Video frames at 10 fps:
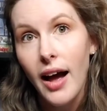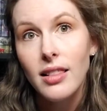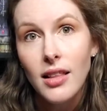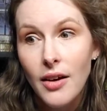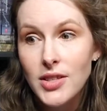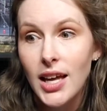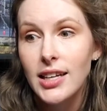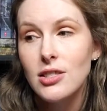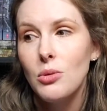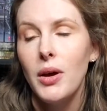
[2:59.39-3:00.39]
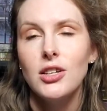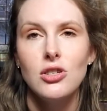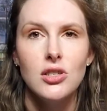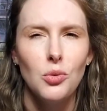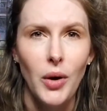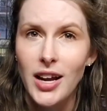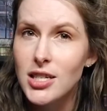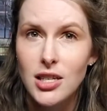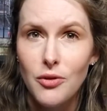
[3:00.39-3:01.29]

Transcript: I loved getting to pick just a range of